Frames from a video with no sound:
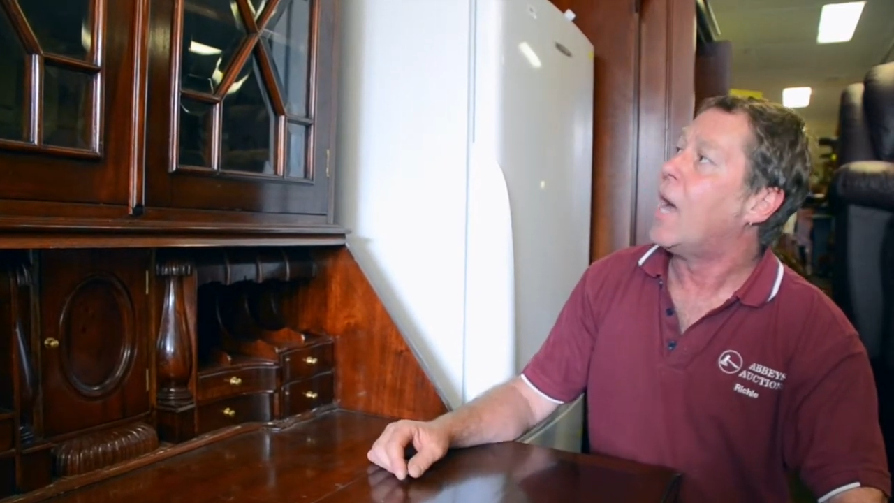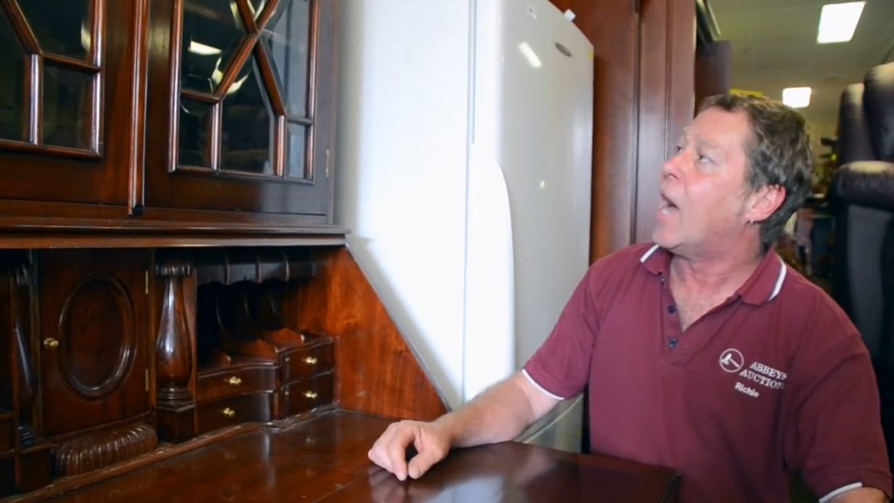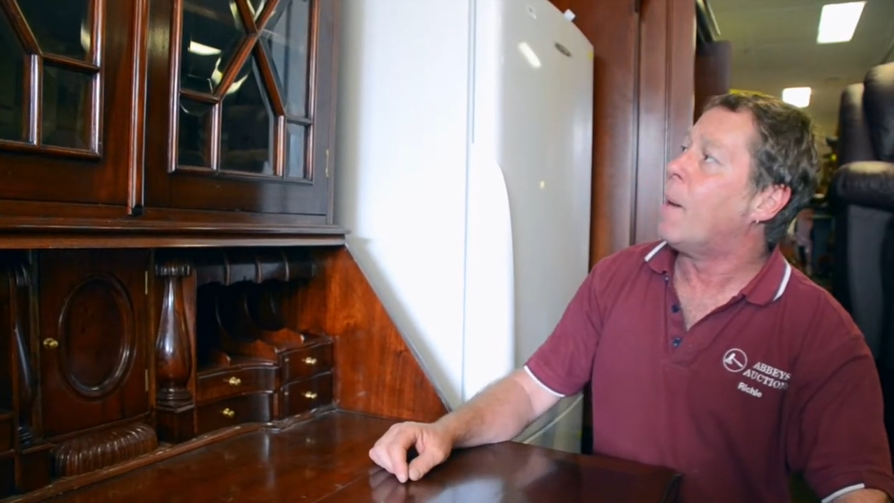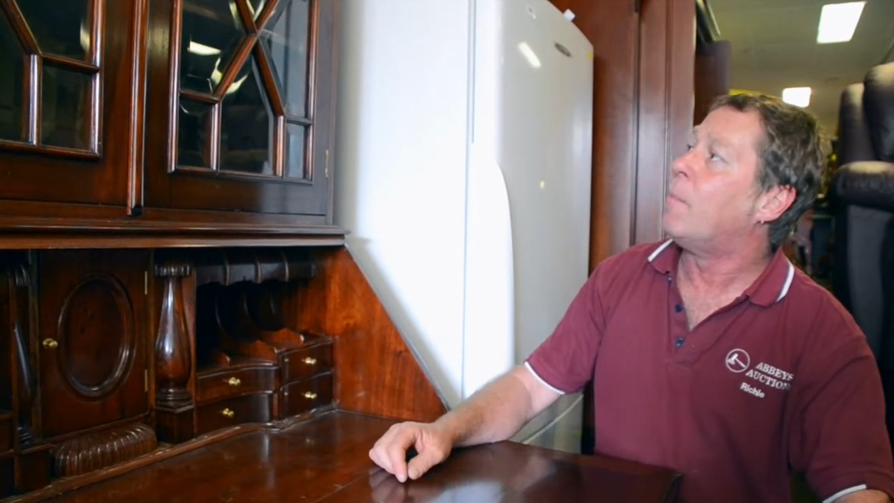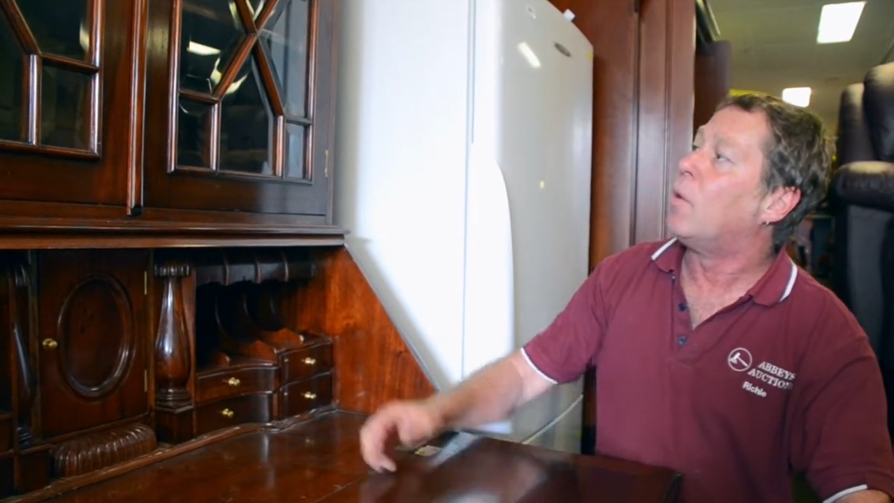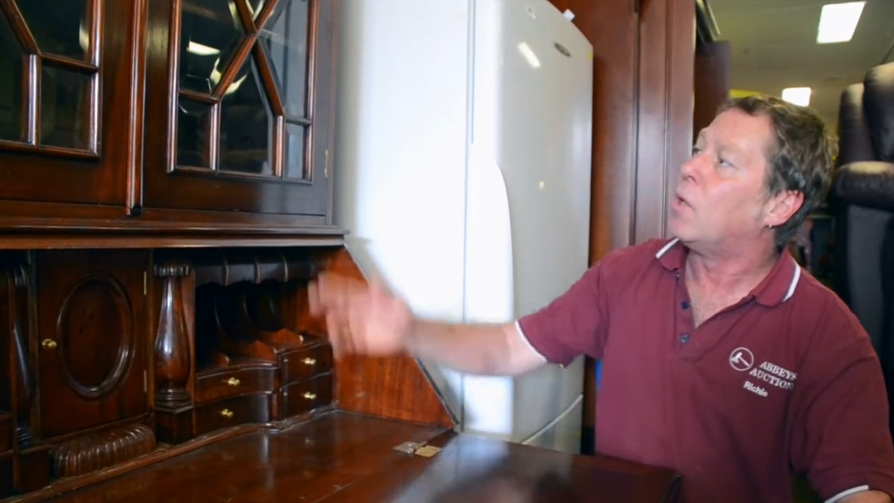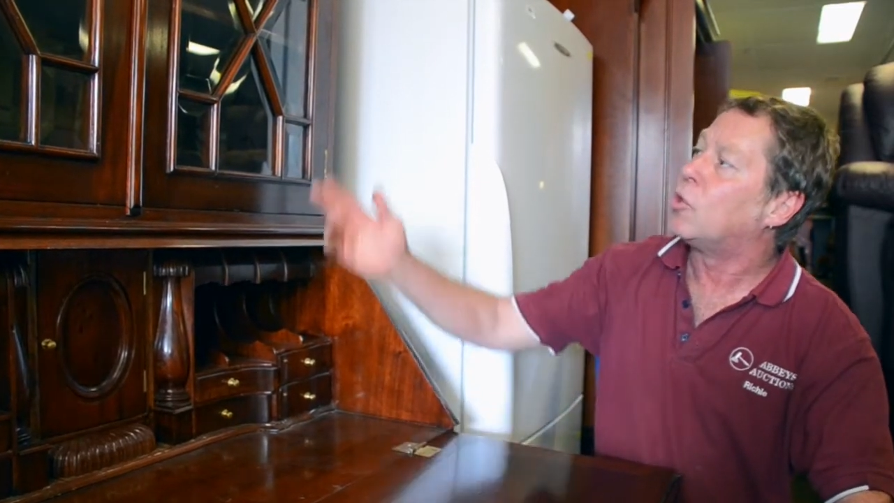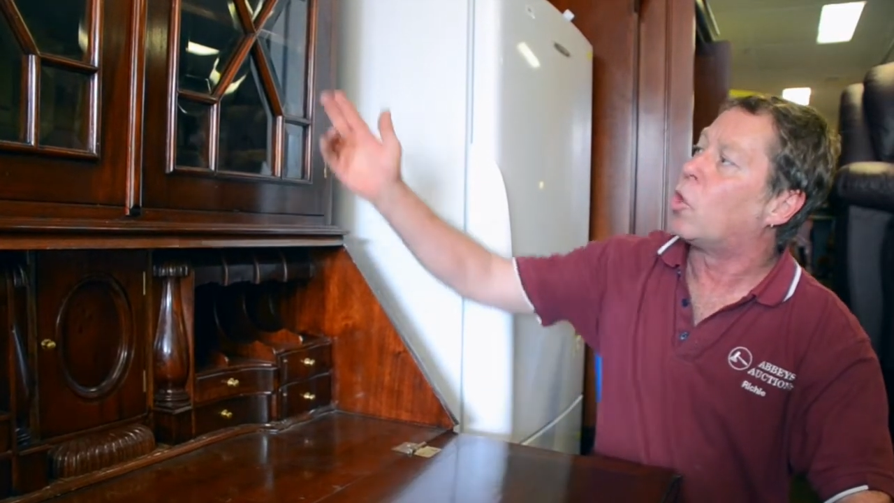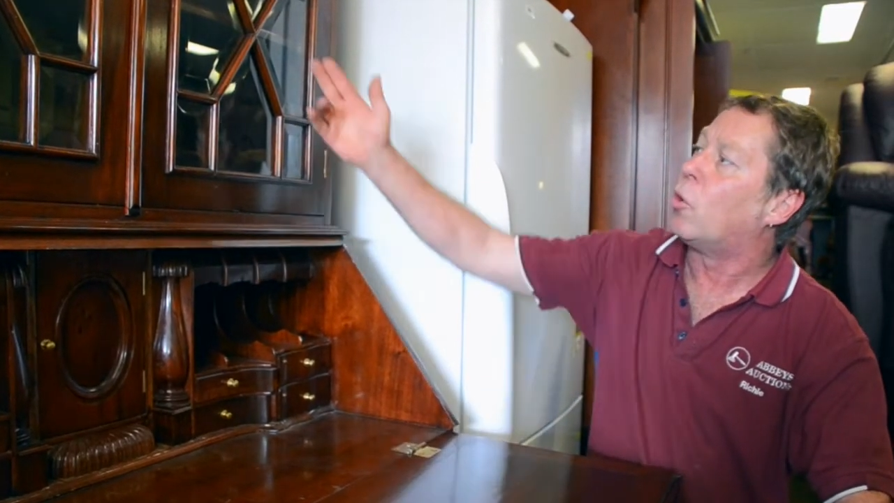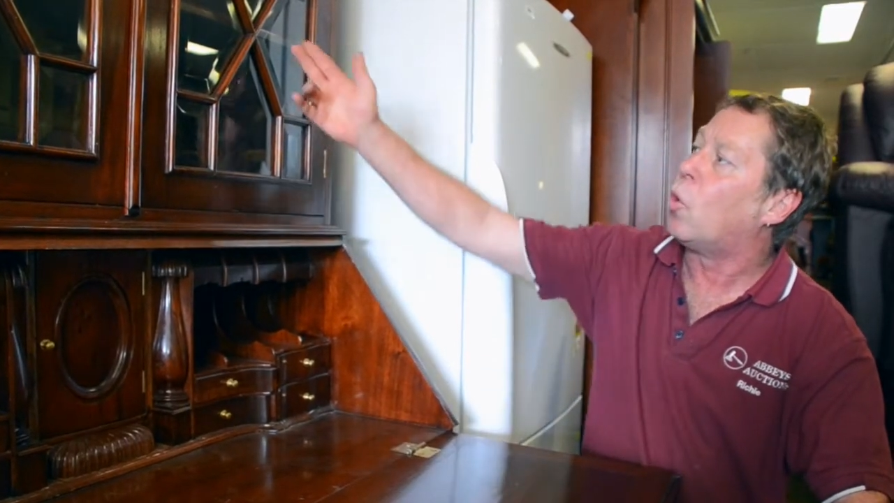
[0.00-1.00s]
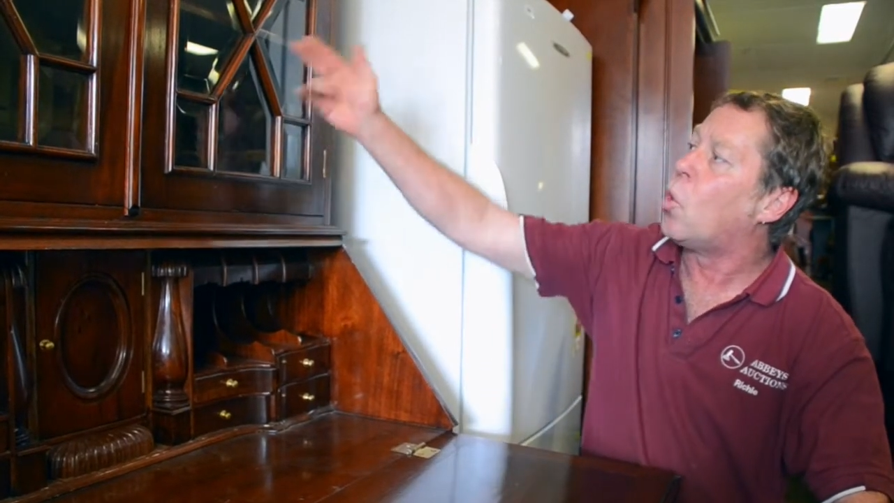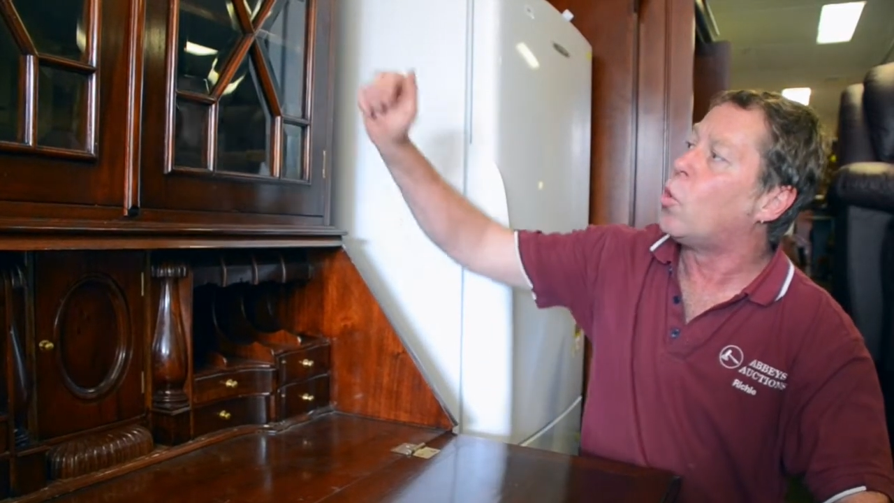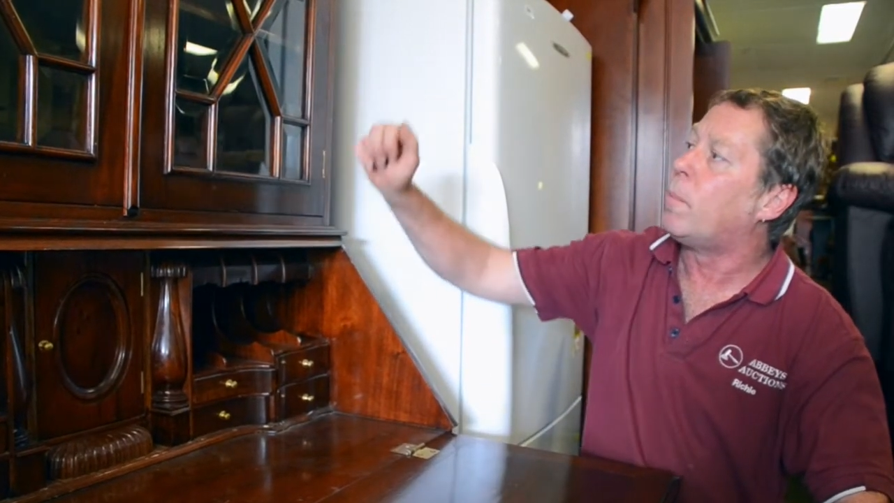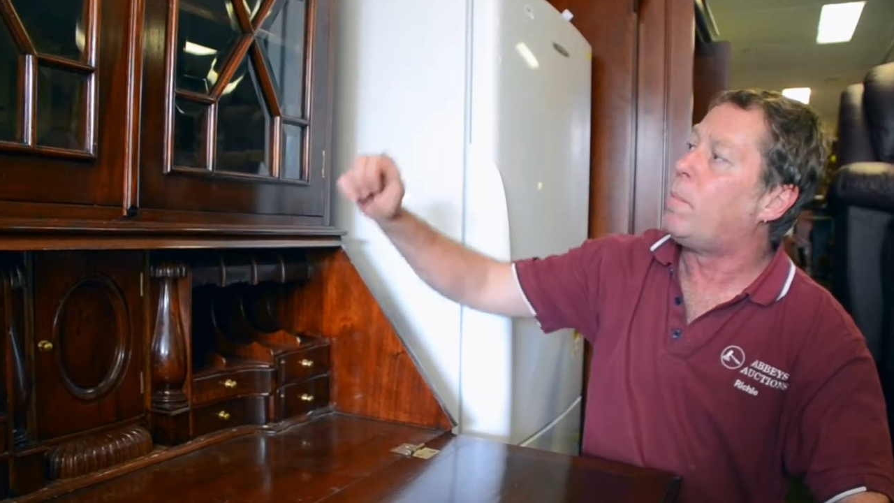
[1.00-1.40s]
Um, it's got all the